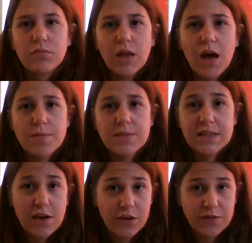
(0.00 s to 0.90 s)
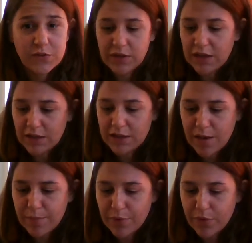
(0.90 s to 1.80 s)
Seow gives you the
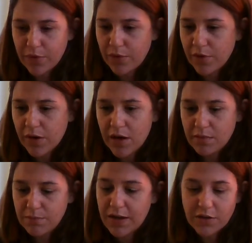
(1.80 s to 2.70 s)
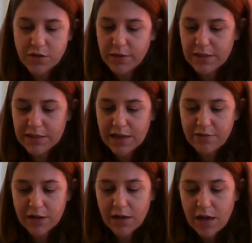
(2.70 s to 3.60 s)
example on page
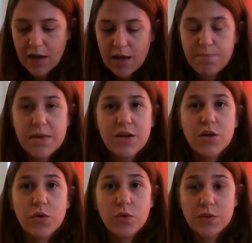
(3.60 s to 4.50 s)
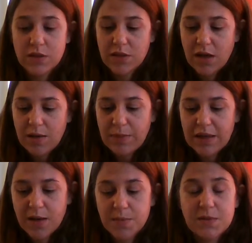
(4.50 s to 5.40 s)
27. Minhoots
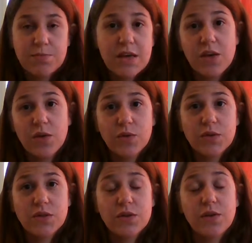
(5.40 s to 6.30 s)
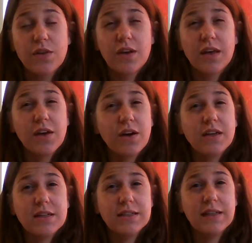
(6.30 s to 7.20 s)
becomes mihoots. So the hirik
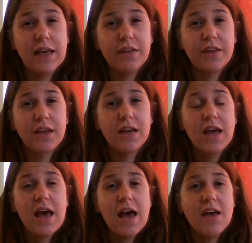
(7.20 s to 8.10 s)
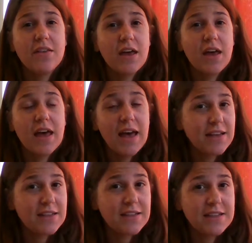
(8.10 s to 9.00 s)
doesn't lengthen and the
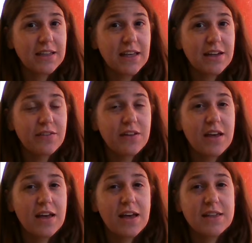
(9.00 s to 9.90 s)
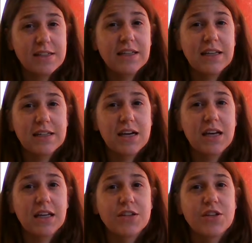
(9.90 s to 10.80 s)
het doesn't get a
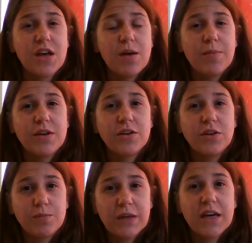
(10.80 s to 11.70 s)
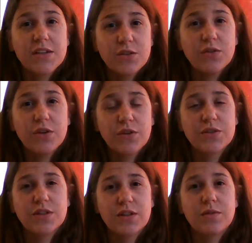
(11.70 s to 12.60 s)
dagesh, but because you know your
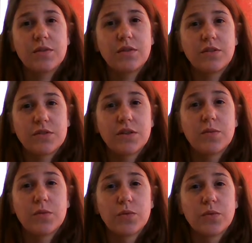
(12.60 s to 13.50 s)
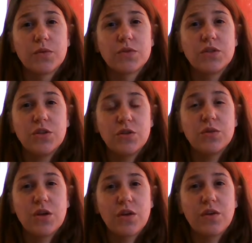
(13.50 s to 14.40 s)
syllable rules, you
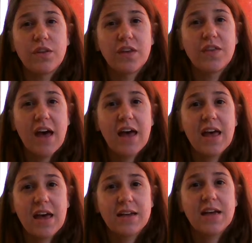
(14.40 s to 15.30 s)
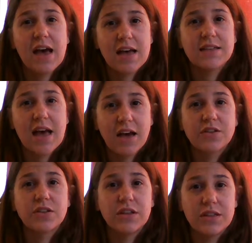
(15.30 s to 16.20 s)
know that het has
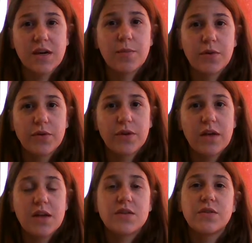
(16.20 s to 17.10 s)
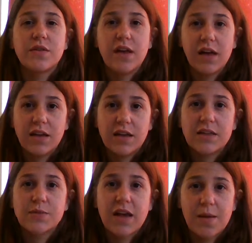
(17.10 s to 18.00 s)
actually doubled. So that
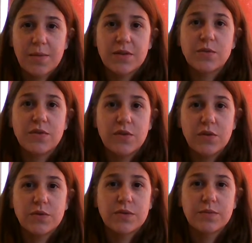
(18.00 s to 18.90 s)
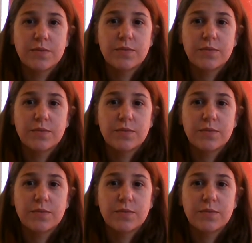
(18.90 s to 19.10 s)
is what happens with nuns.